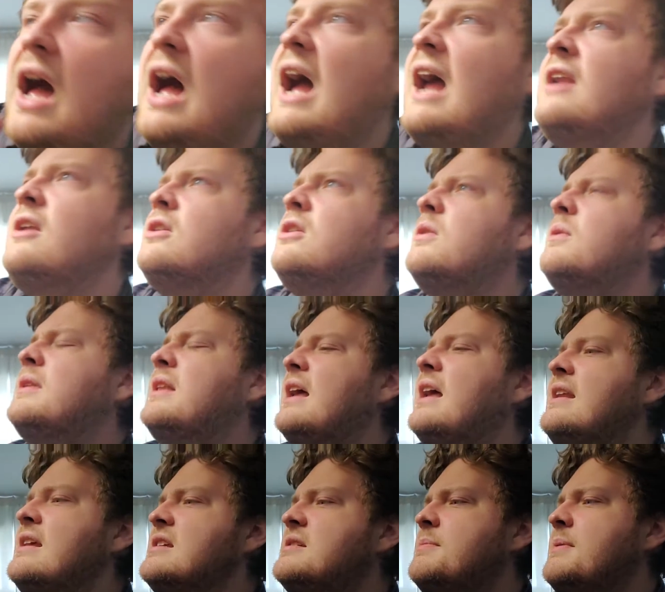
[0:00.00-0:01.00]
I don't know what
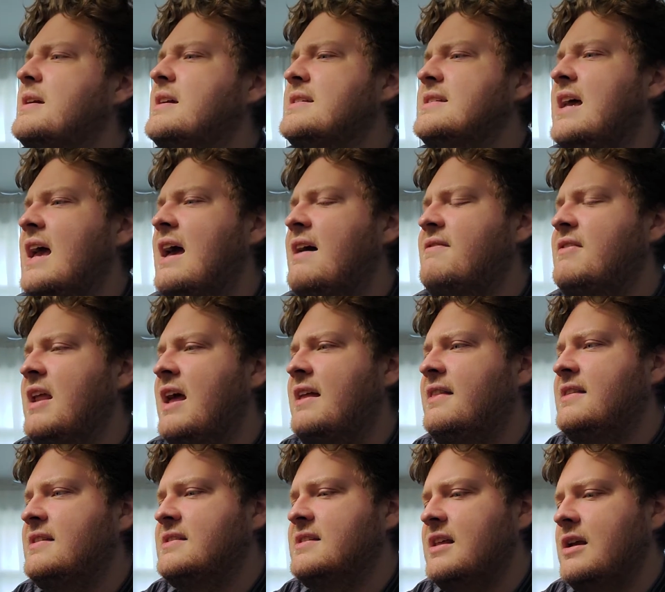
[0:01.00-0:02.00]
that is because I haven't
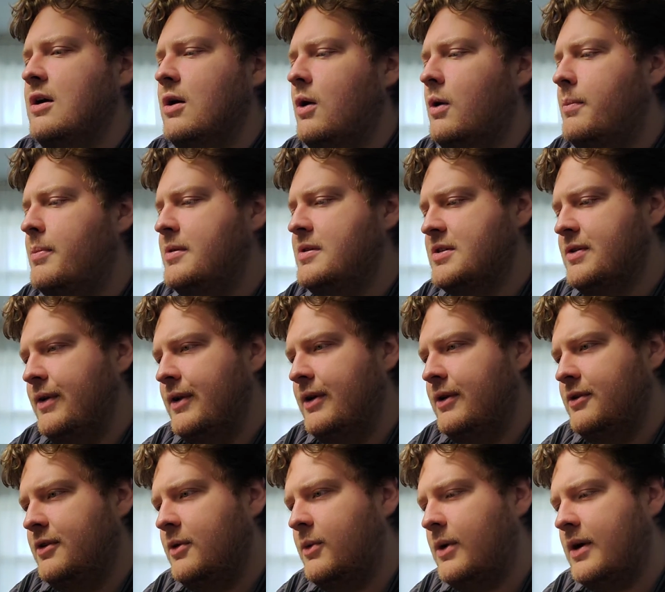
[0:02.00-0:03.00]
had this thing open, so I
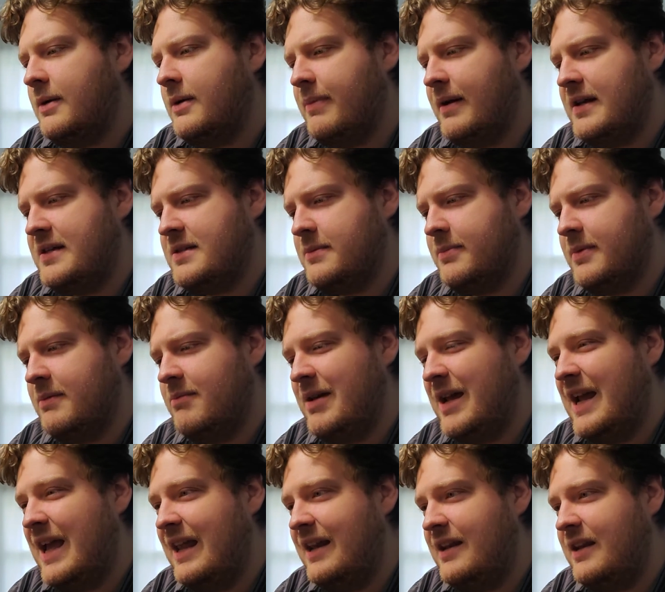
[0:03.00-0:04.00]
don't know what could possibly be
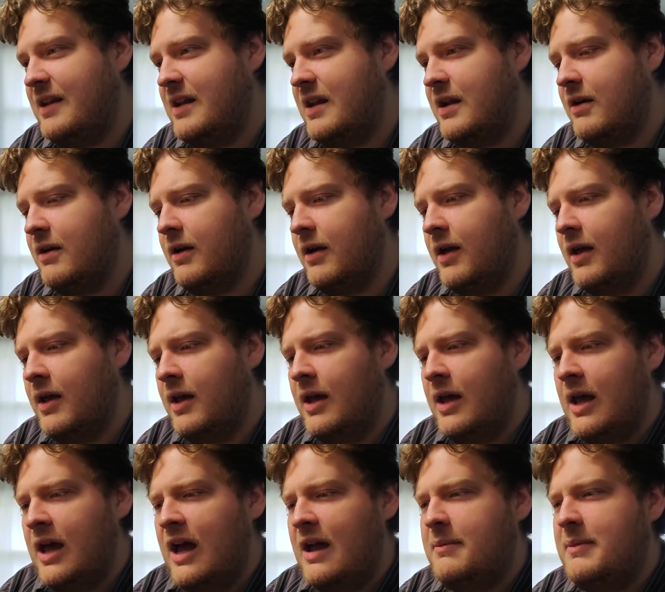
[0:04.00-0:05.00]
getting in here.
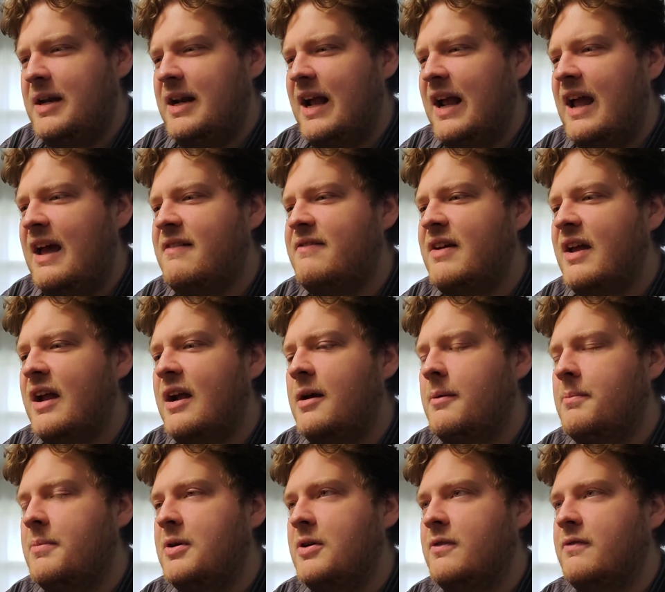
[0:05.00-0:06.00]
I mean, I have an air
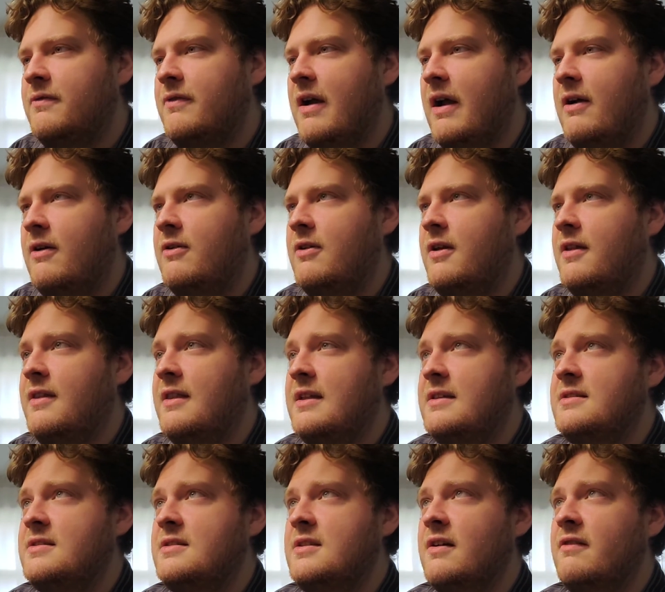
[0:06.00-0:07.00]
purifier and all
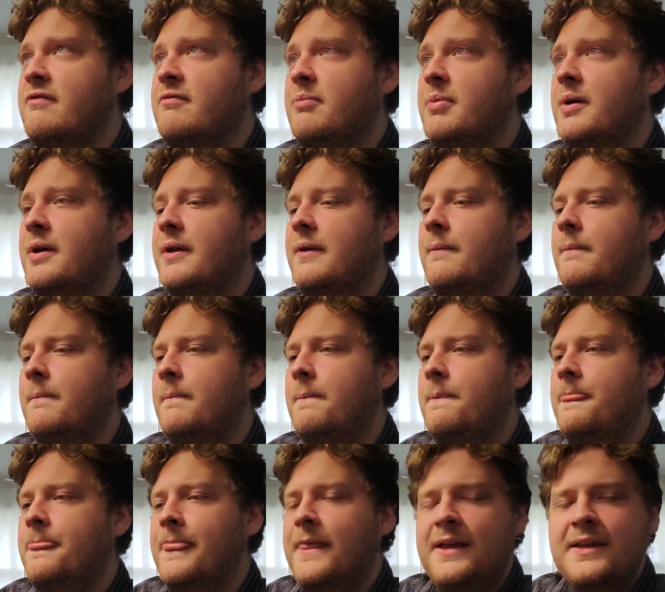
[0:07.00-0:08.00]
that stuff, but
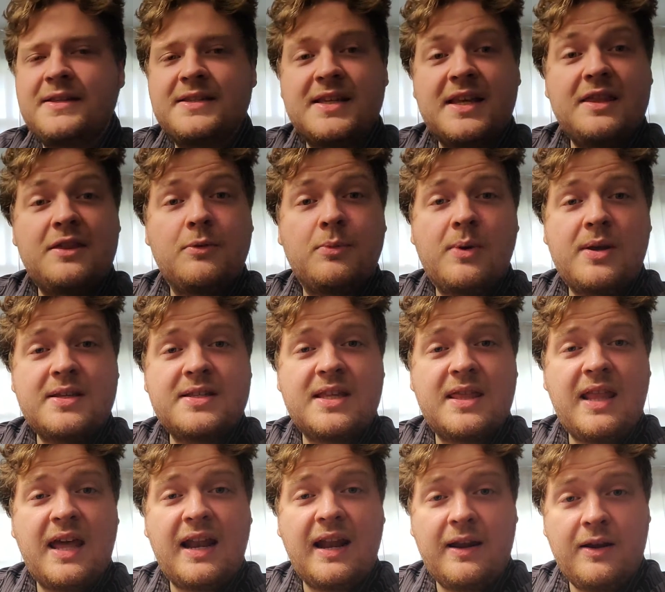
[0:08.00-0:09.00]
see, the
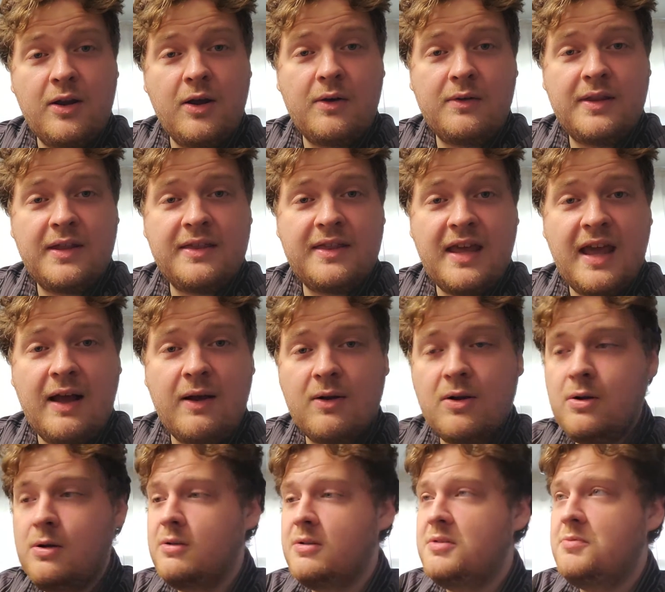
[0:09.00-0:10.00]
reason that I know that the
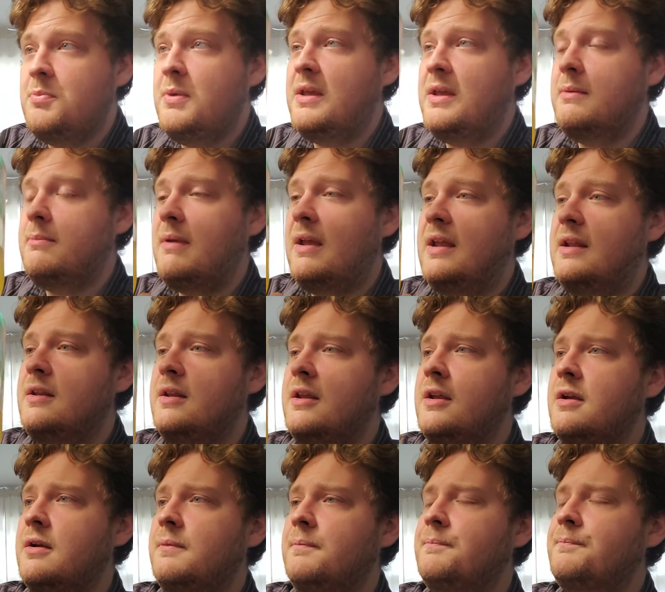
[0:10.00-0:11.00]
alcohol is being made in
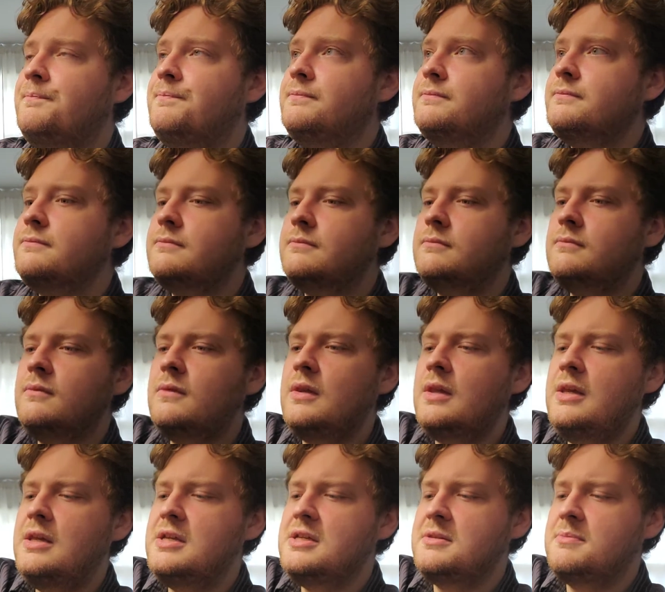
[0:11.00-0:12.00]
here
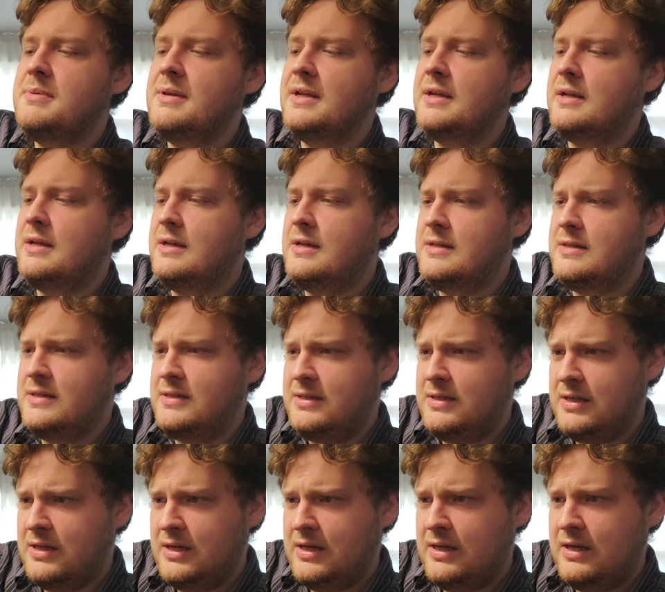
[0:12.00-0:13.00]
is because
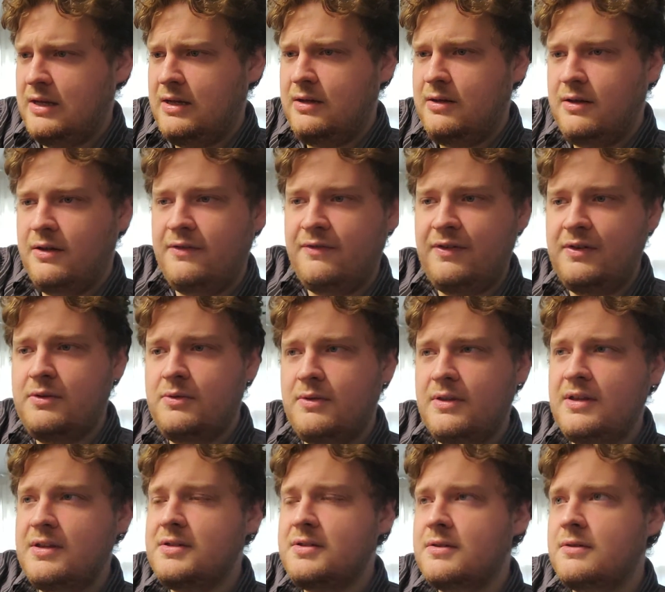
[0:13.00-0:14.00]
uh, if I do
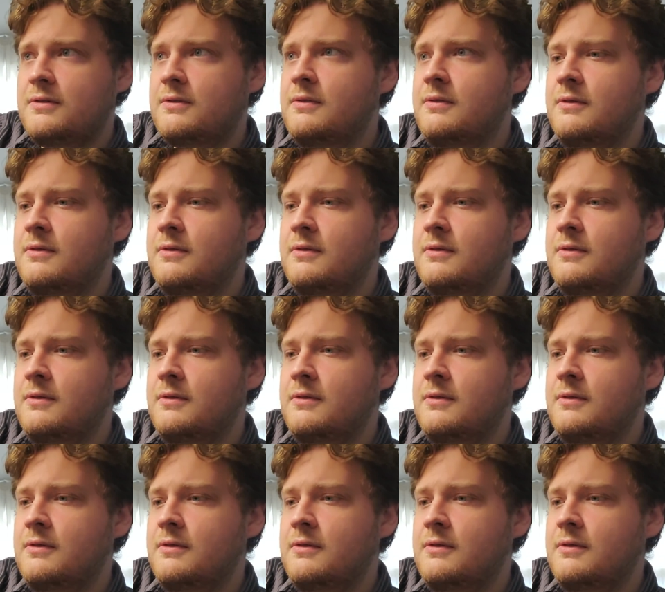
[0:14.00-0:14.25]
this,